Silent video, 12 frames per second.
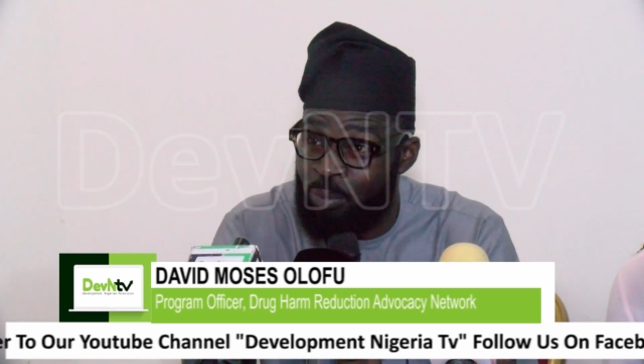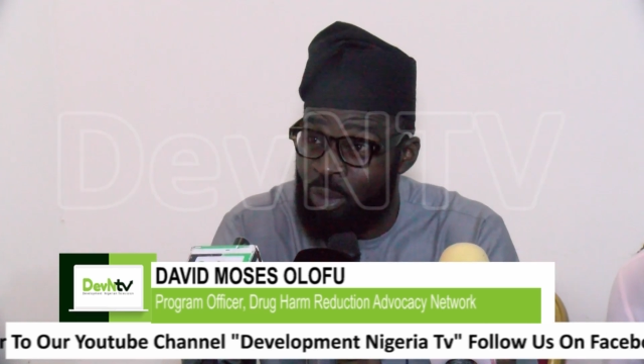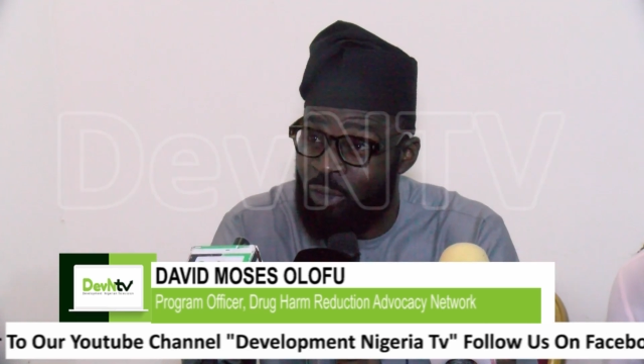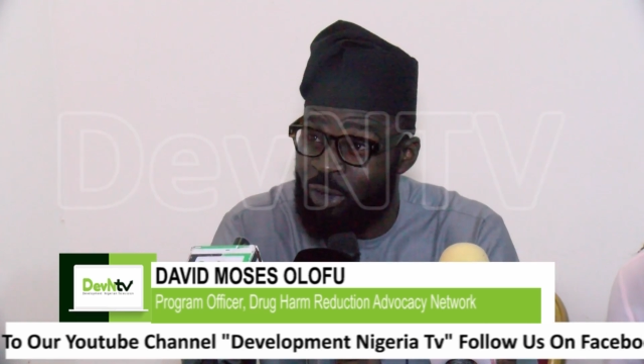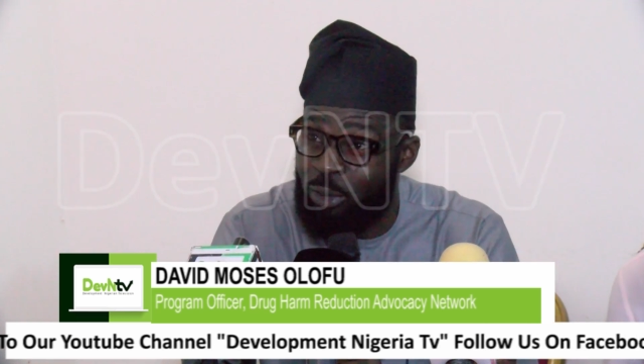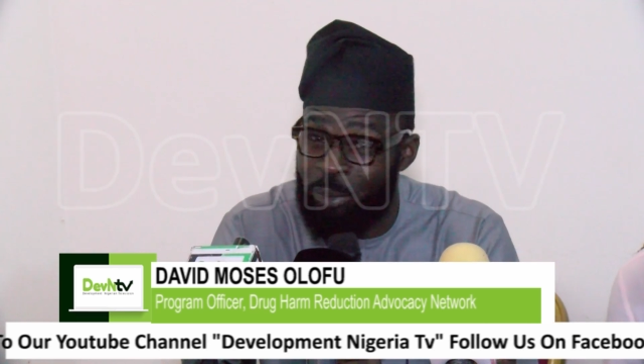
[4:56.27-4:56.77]

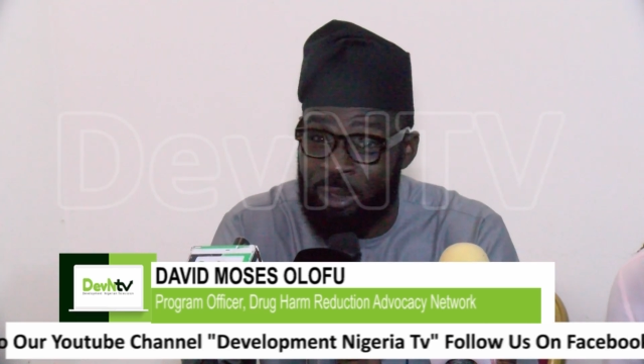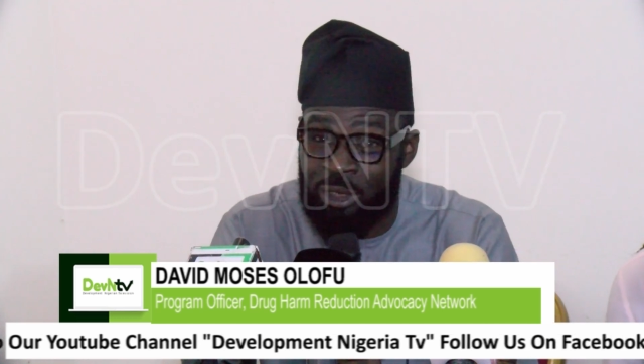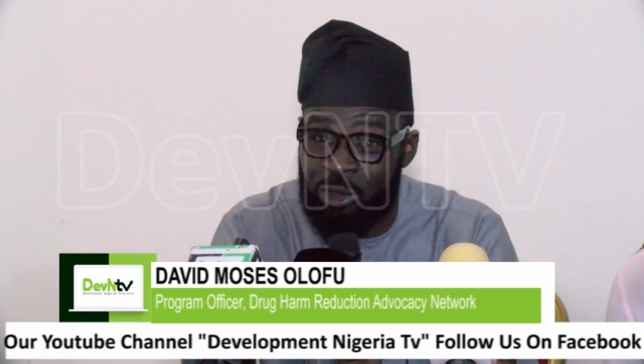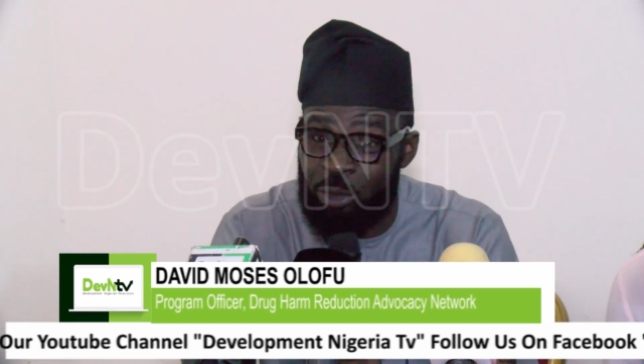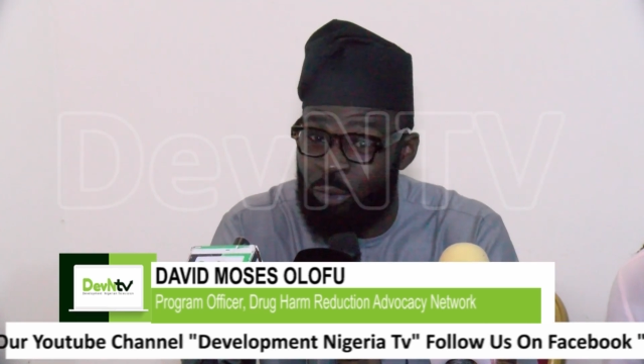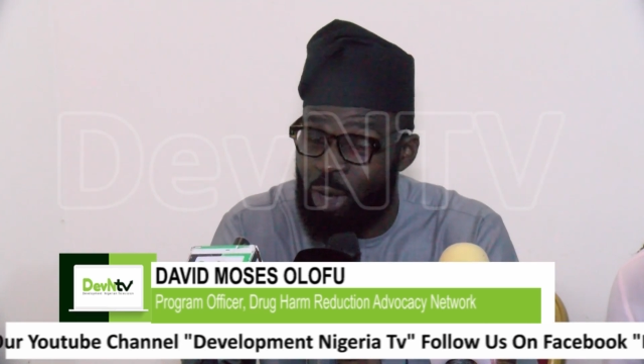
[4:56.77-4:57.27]
Federal
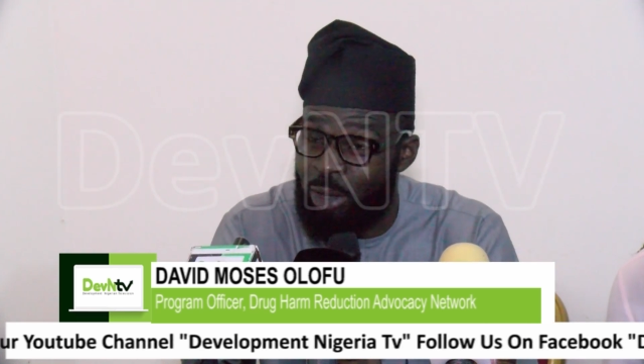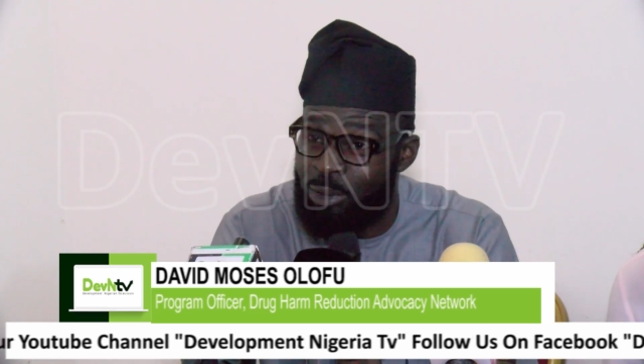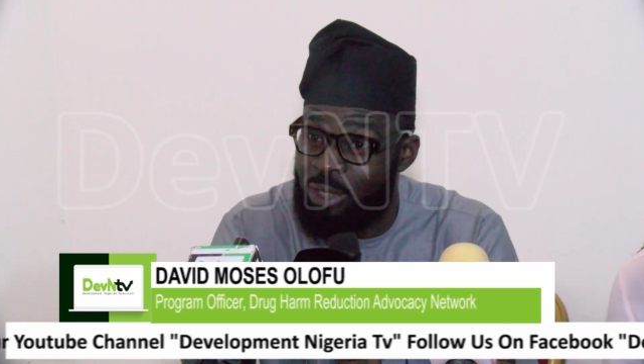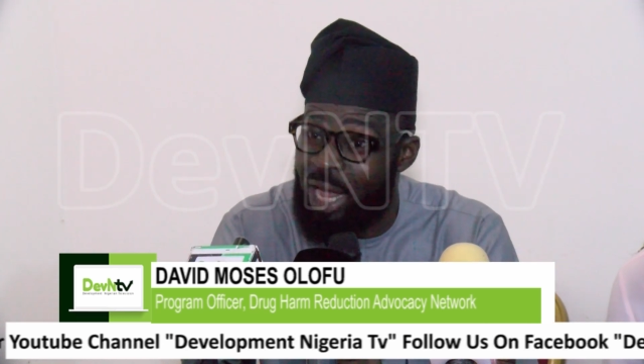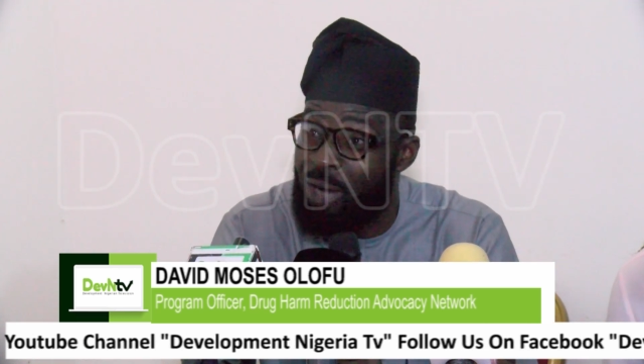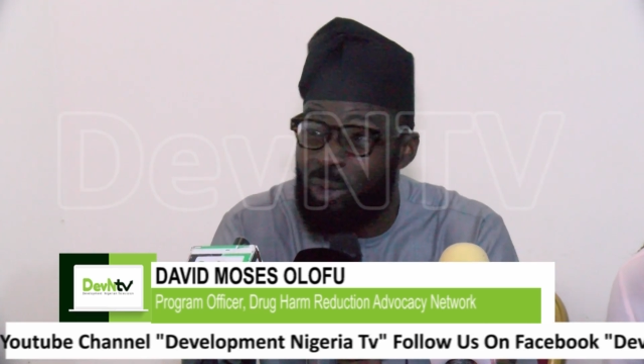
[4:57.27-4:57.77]
Ministry of Health
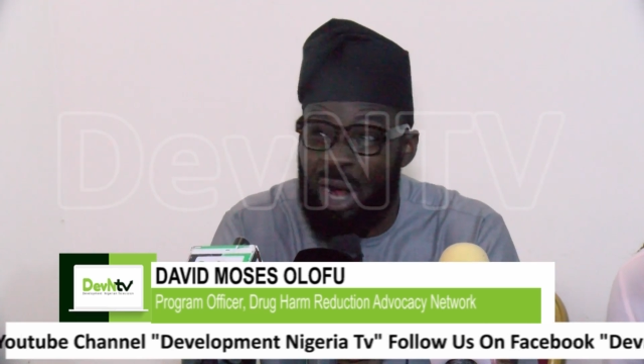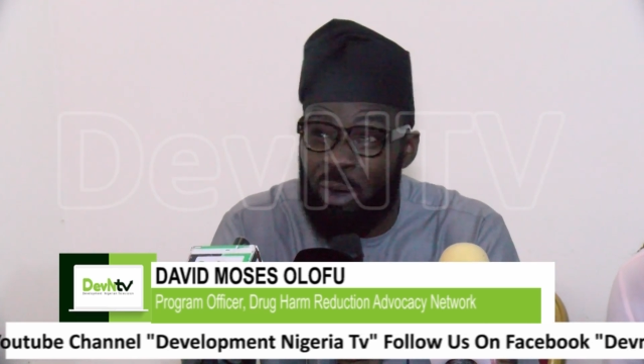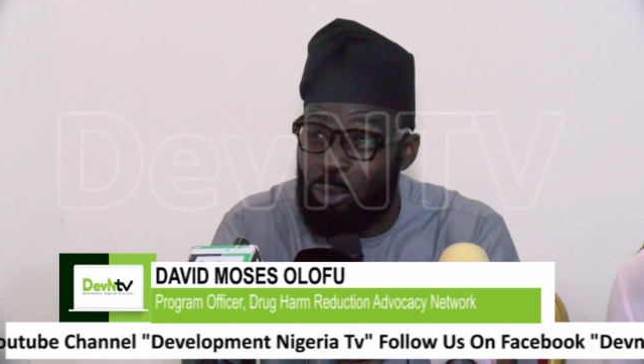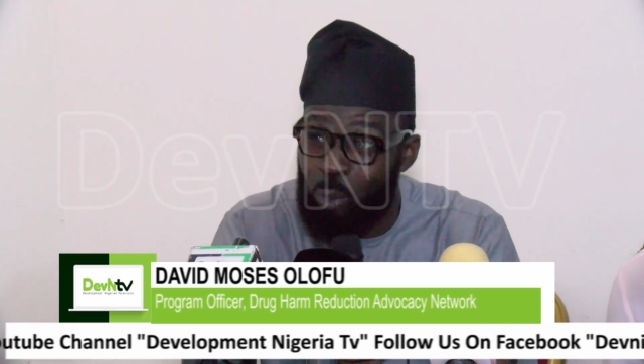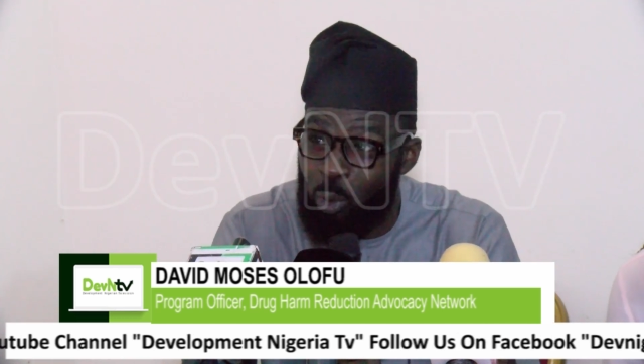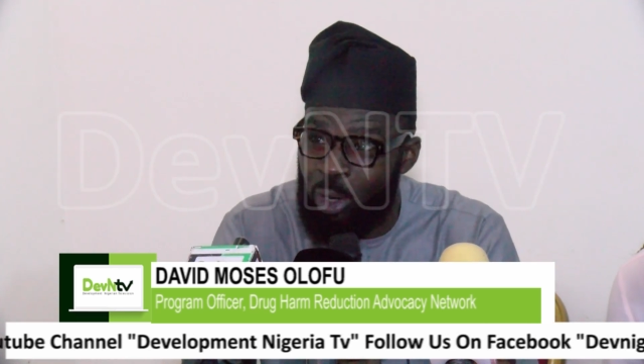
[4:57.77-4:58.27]
around
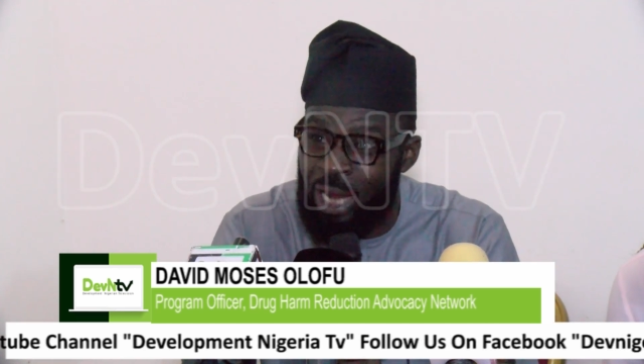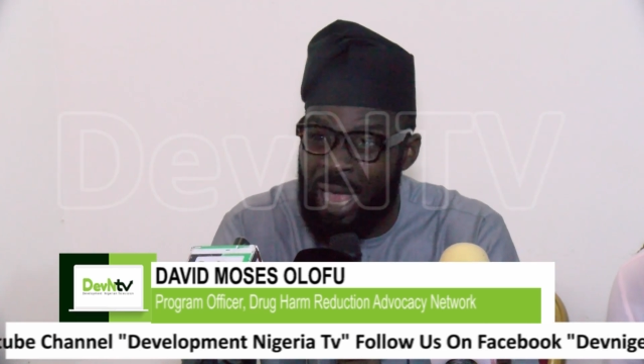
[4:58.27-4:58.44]
the world.